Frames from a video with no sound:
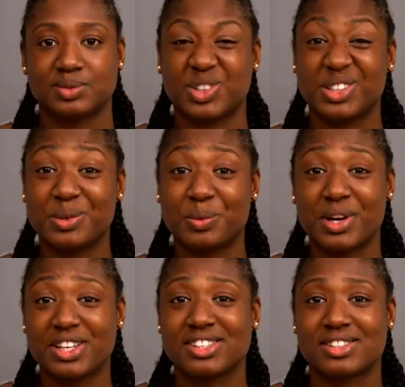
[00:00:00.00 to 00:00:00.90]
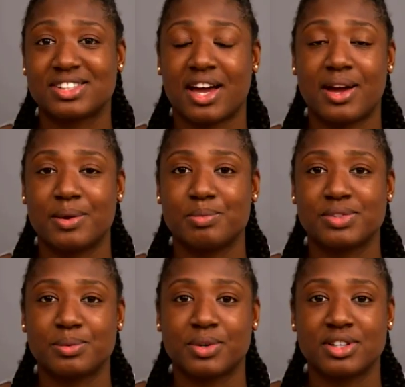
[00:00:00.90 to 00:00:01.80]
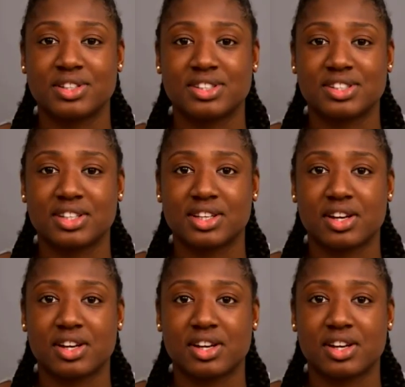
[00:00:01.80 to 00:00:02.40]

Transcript: One of the worst times was